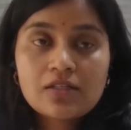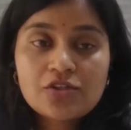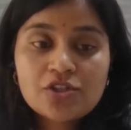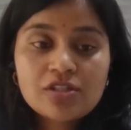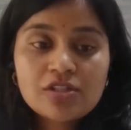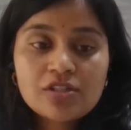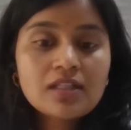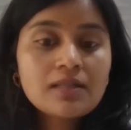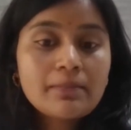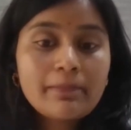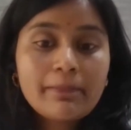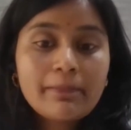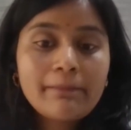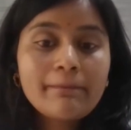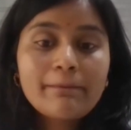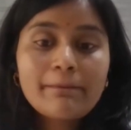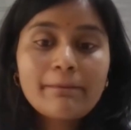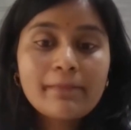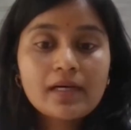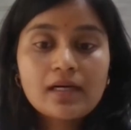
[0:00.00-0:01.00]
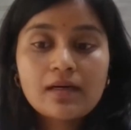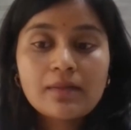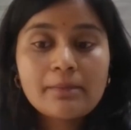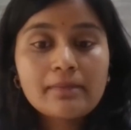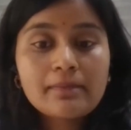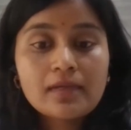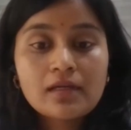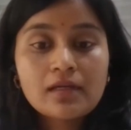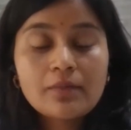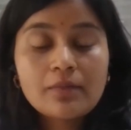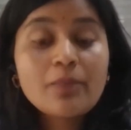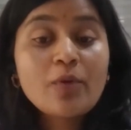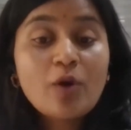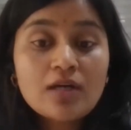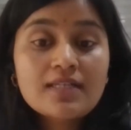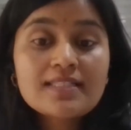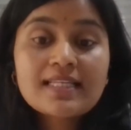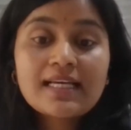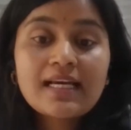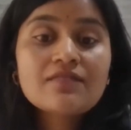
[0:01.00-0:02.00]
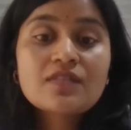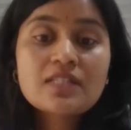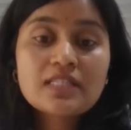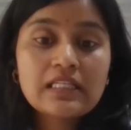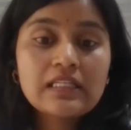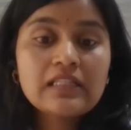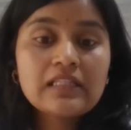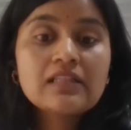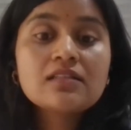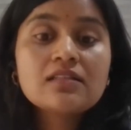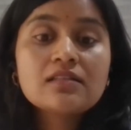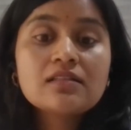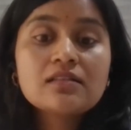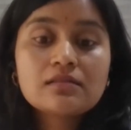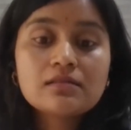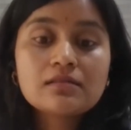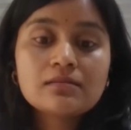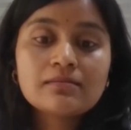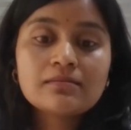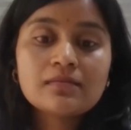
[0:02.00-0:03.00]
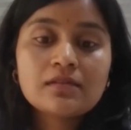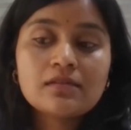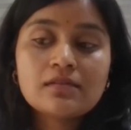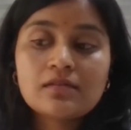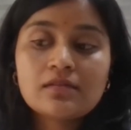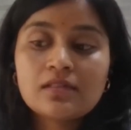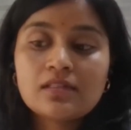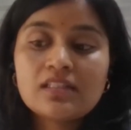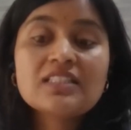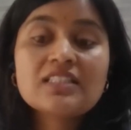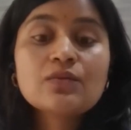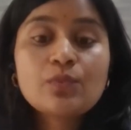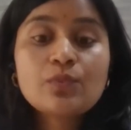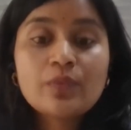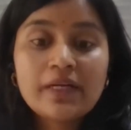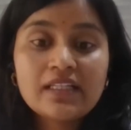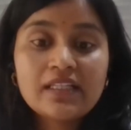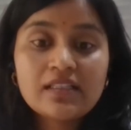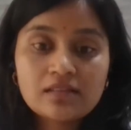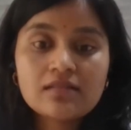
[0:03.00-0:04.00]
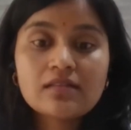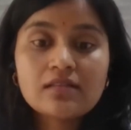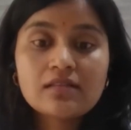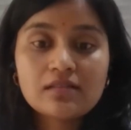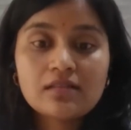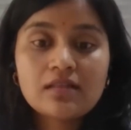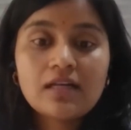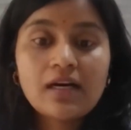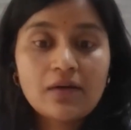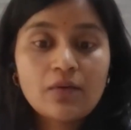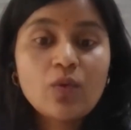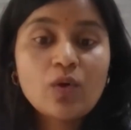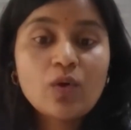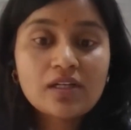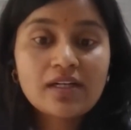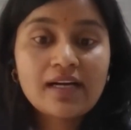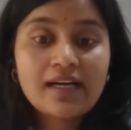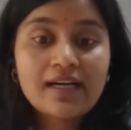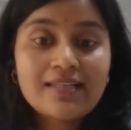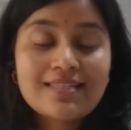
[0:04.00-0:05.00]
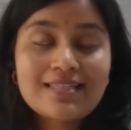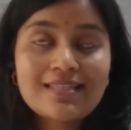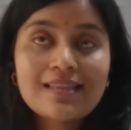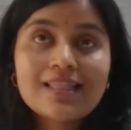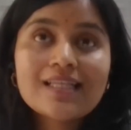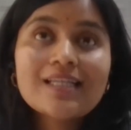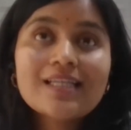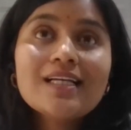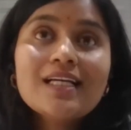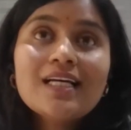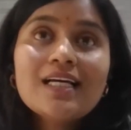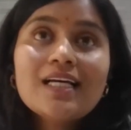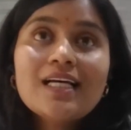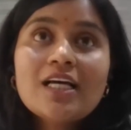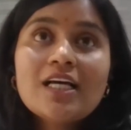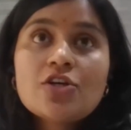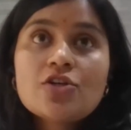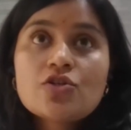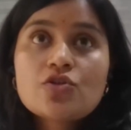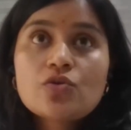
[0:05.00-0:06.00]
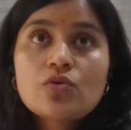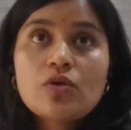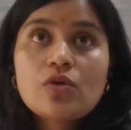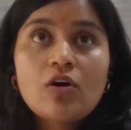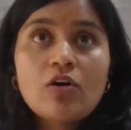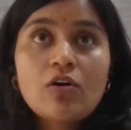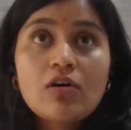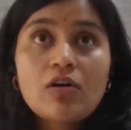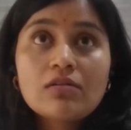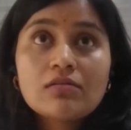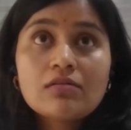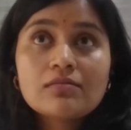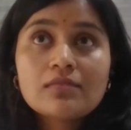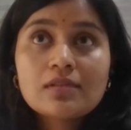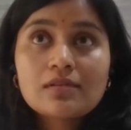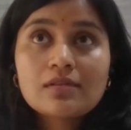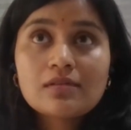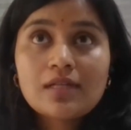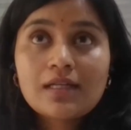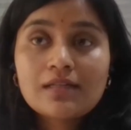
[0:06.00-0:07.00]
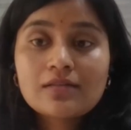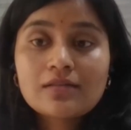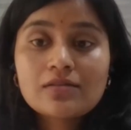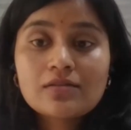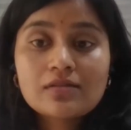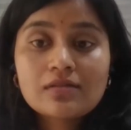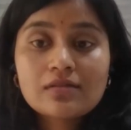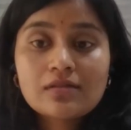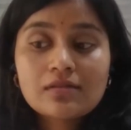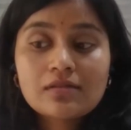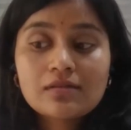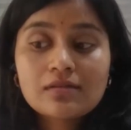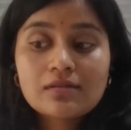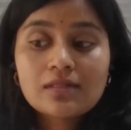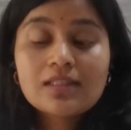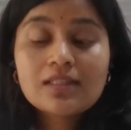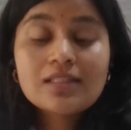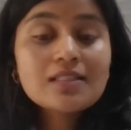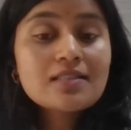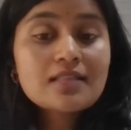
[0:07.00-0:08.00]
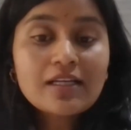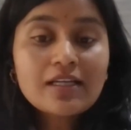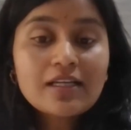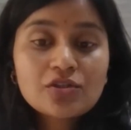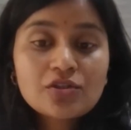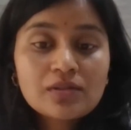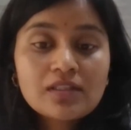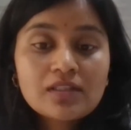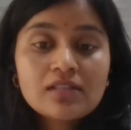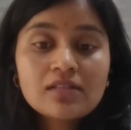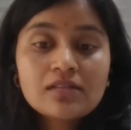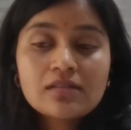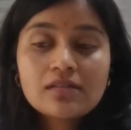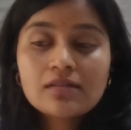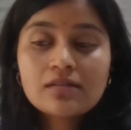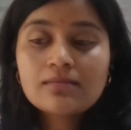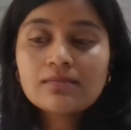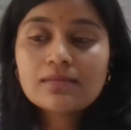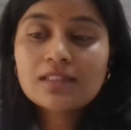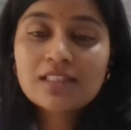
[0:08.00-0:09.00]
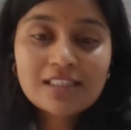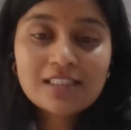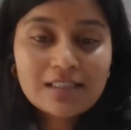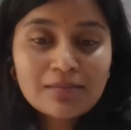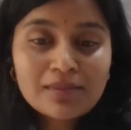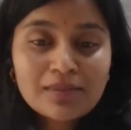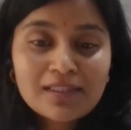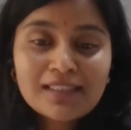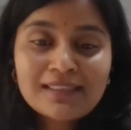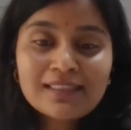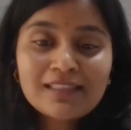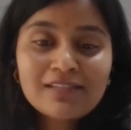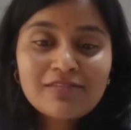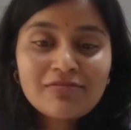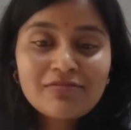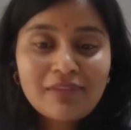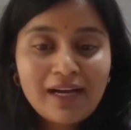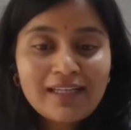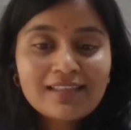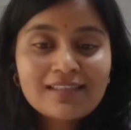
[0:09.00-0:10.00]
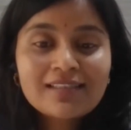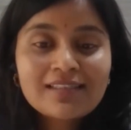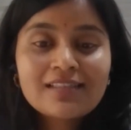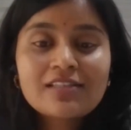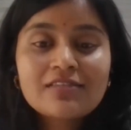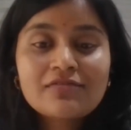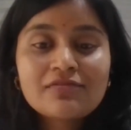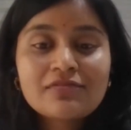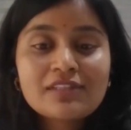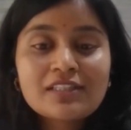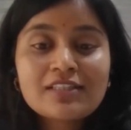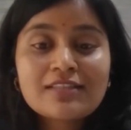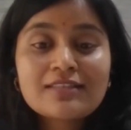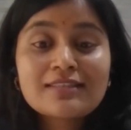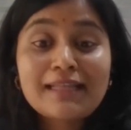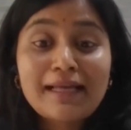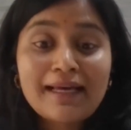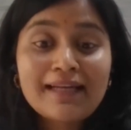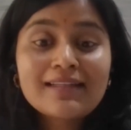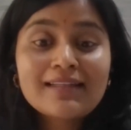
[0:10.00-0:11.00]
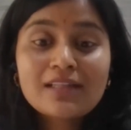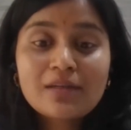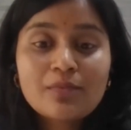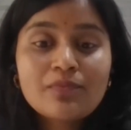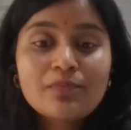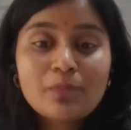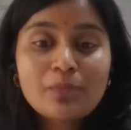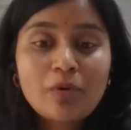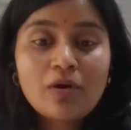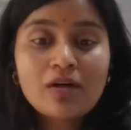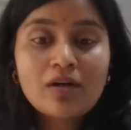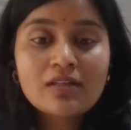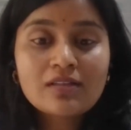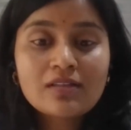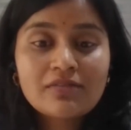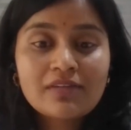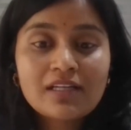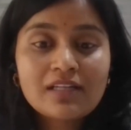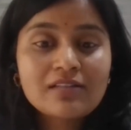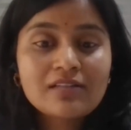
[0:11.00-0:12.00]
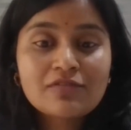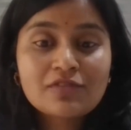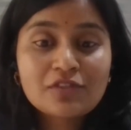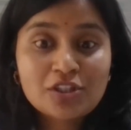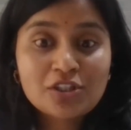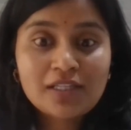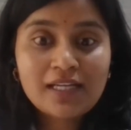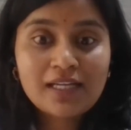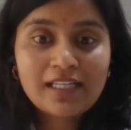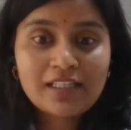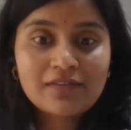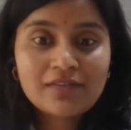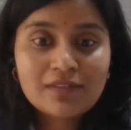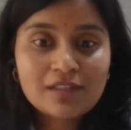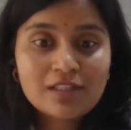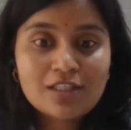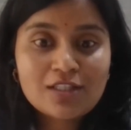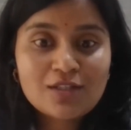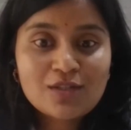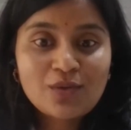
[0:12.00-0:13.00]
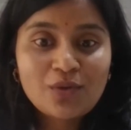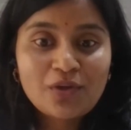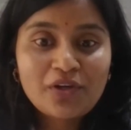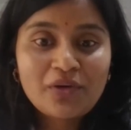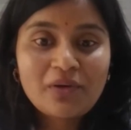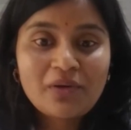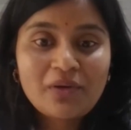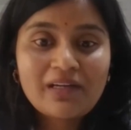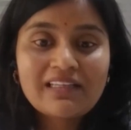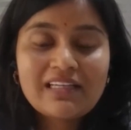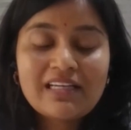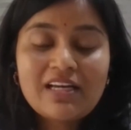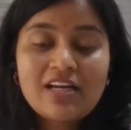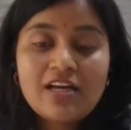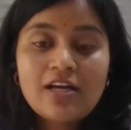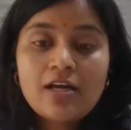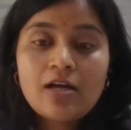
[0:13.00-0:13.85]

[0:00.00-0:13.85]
cultured ponds I have seen the this weed, water hyacinth. So it is actually a determinantal factor if it is there in the pond where the fishing activity is going on.